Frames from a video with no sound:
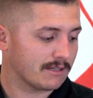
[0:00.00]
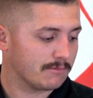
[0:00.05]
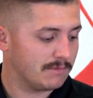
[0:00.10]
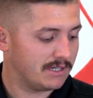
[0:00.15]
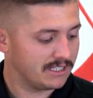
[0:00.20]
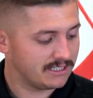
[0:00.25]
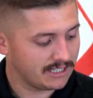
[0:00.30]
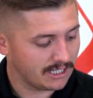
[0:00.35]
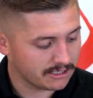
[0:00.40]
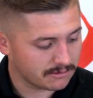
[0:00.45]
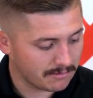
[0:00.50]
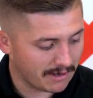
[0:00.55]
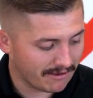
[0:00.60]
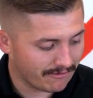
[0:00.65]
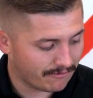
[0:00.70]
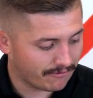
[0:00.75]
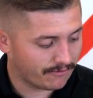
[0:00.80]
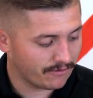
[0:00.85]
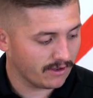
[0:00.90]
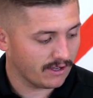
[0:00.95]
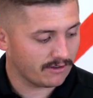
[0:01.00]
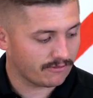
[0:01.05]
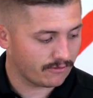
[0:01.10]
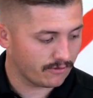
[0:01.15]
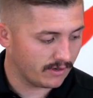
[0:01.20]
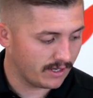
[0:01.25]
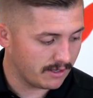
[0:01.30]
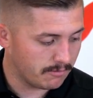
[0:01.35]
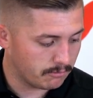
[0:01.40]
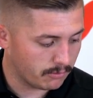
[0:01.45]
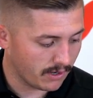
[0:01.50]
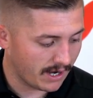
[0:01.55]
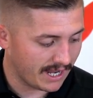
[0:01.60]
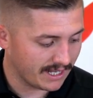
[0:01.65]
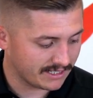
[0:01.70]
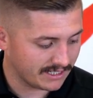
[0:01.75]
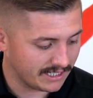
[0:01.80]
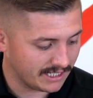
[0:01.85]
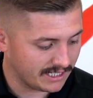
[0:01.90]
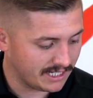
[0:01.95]
I'm going to assess my foot for any
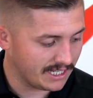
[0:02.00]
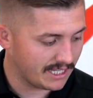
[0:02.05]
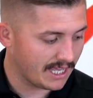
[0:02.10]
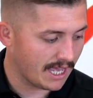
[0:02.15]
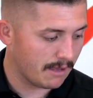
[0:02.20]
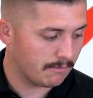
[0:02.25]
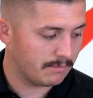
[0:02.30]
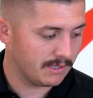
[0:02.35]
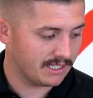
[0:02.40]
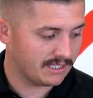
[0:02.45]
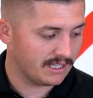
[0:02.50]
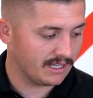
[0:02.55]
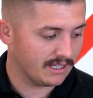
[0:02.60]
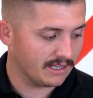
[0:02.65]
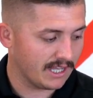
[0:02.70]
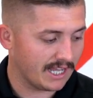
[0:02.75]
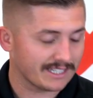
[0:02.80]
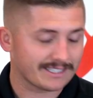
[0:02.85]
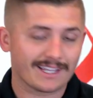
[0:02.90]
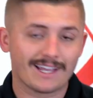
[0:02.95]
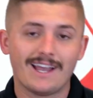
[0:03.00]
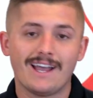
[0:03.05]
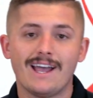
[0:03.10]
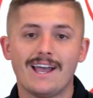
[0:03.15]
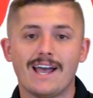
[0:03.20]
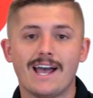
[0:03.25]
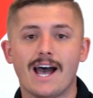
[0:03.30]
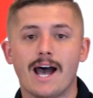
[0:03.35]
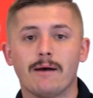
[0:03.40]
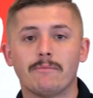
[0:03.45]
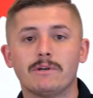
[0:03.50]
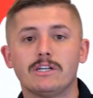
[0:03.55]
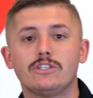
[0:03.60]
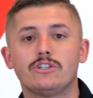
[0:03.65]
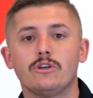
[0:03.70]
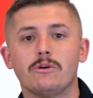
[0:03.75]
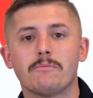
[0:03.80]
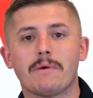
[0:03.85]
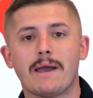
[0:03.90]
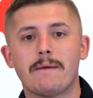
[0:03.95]
breaks, any DCAT BTLS. I'm going to
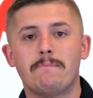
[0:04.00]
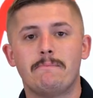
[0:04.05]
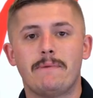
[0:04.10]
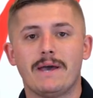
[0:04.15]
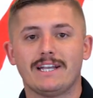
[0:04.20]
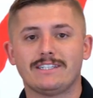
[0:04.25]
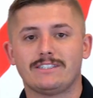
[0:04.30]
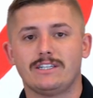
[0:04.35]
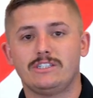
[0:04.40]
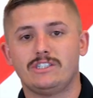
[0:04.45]
do my best to